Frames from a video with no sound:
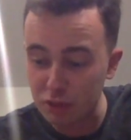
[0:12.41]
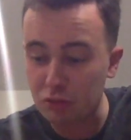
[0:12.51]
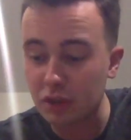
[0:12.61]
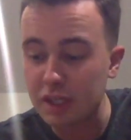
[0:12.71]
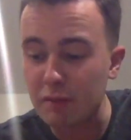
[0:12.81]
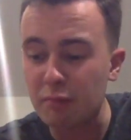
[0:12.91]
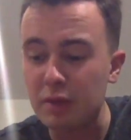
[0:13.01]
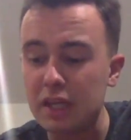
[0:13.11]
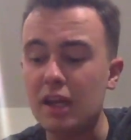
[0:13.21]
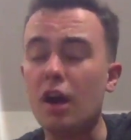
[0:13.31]
You could give
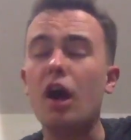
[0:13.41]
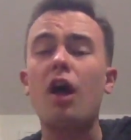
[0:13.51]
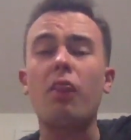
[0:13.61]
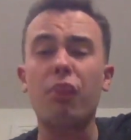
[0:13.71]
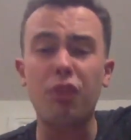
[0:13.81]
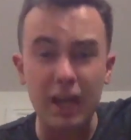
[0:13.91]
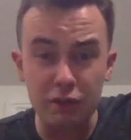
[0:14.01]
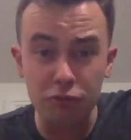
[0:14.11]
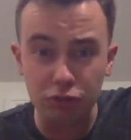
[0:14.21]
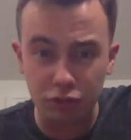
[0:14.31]
me
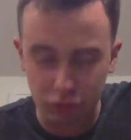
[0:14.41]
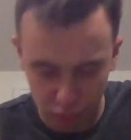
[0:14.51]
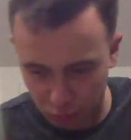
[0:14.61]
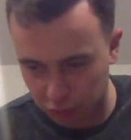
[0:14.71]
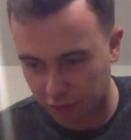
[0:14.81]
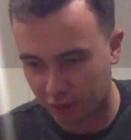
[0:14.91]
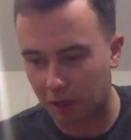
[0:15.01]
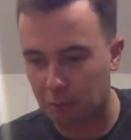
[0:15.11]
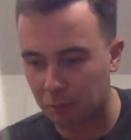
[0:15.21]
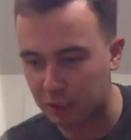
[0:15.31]
1,000 to 1
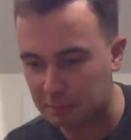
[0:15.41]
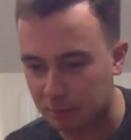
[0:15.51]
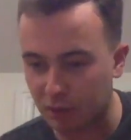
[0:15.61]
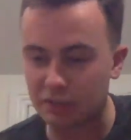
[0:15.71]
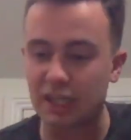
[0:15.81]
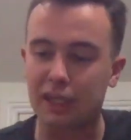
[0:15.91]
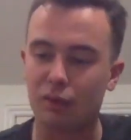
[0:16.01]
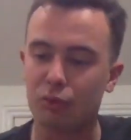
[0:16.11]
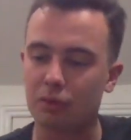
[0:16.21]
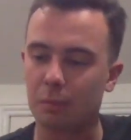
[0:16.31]
on my bite, and
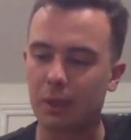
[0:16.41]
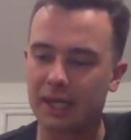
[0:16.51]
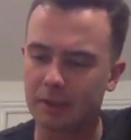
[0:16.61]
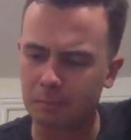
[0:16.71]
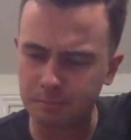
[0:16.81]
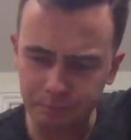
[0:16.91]
I wouldn't back him.